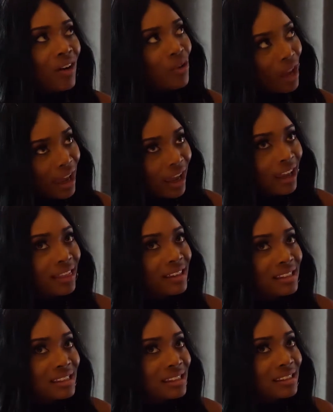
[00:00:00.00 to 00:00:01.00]
okay,
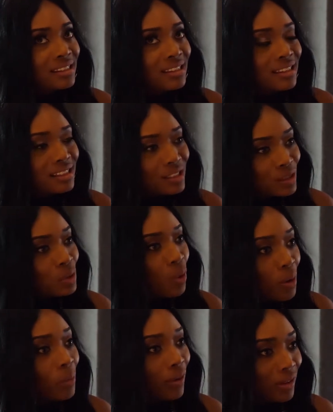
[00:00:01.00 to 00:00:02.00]
this is
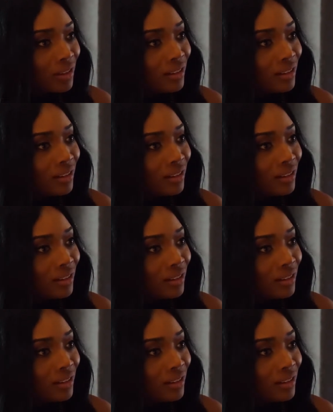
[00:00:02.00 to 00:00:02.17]
normal.